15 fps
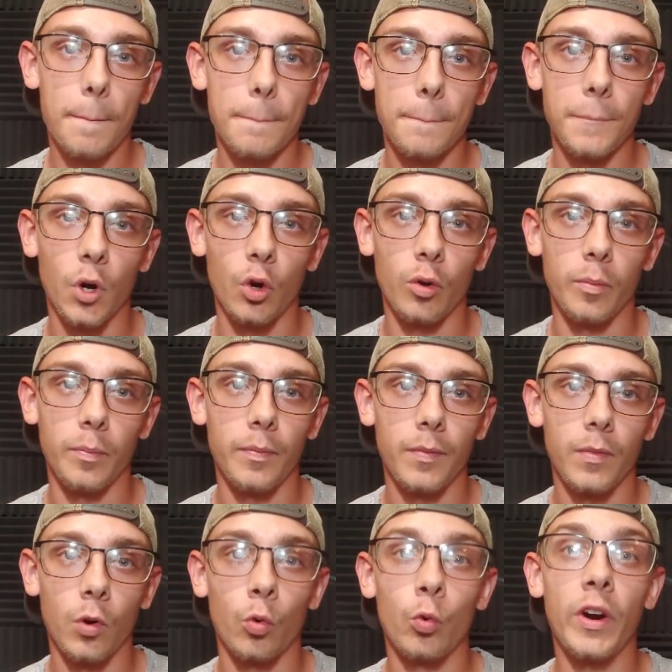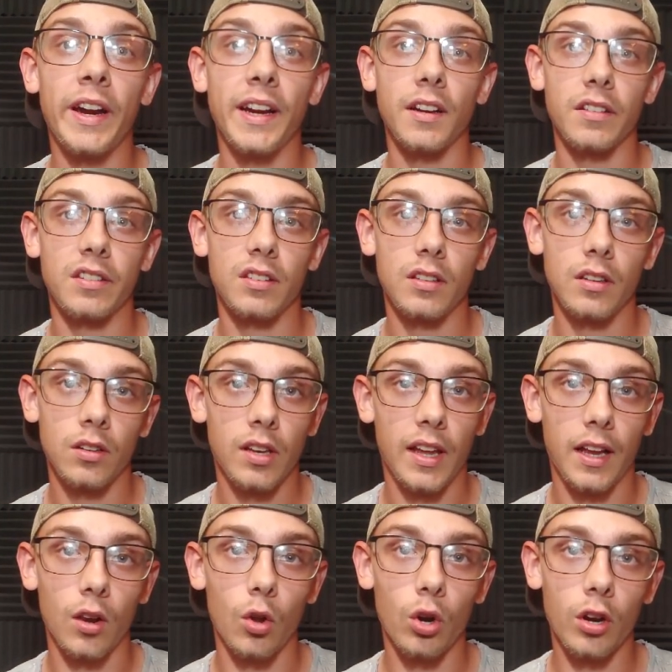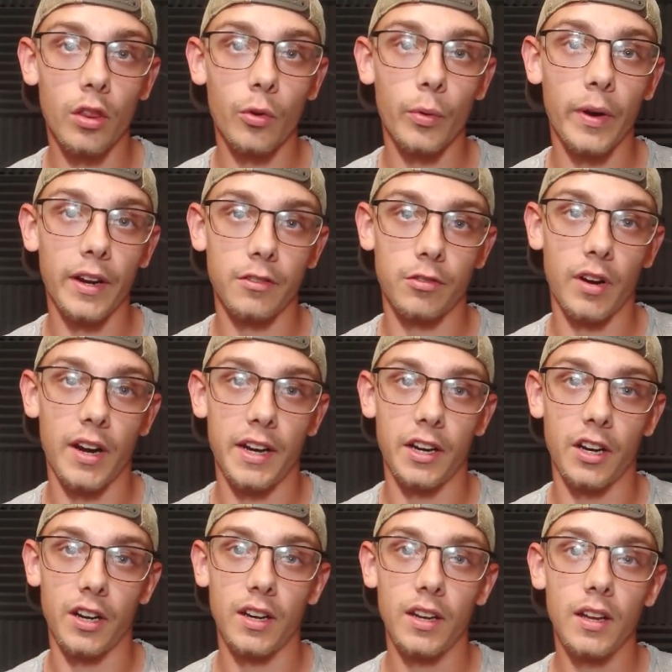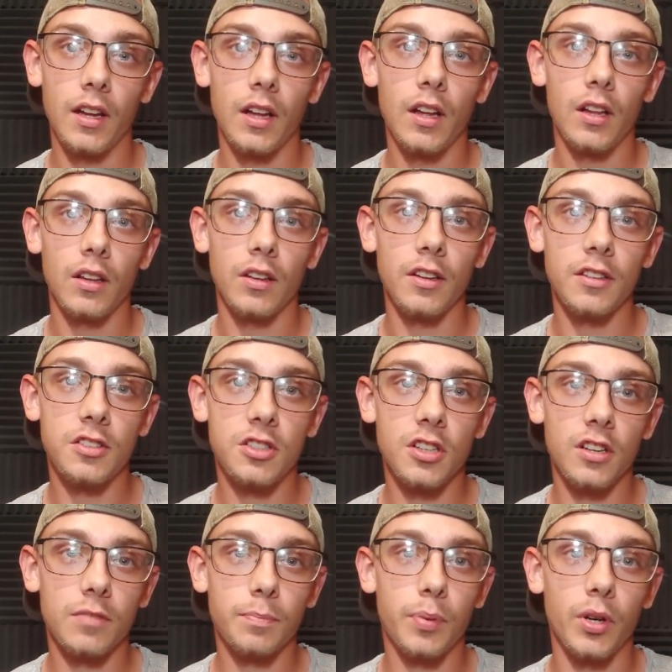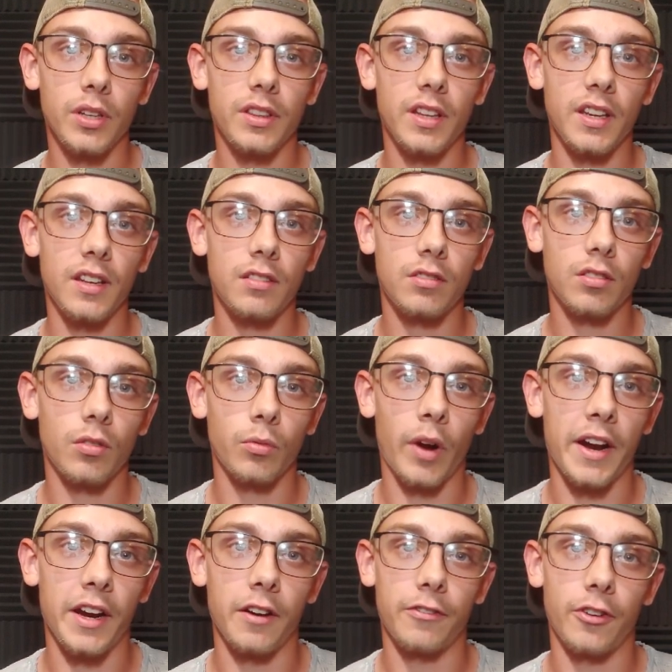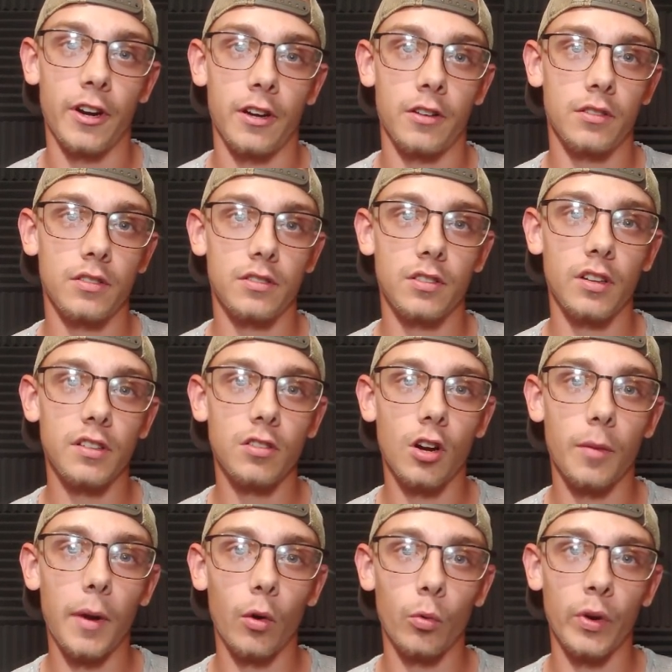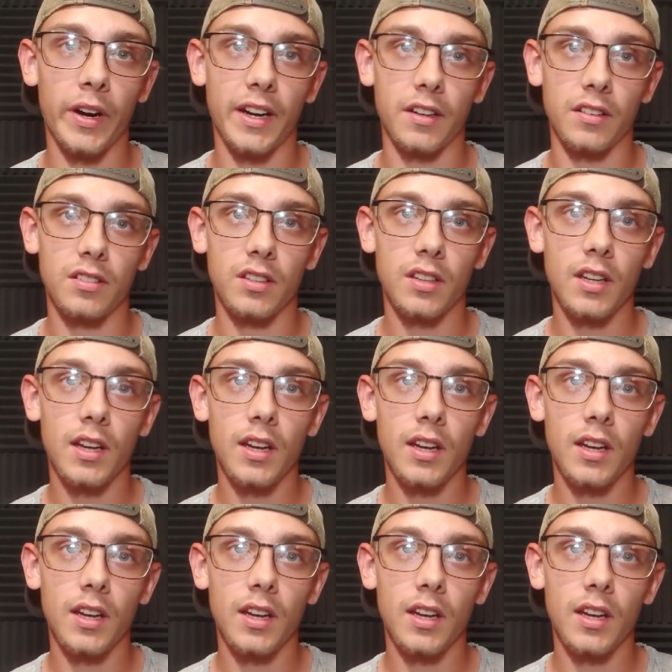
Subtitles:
Boom. Rings. Like Lord of the Rings right here. Let's just put this right here for now. So let's talk about rings.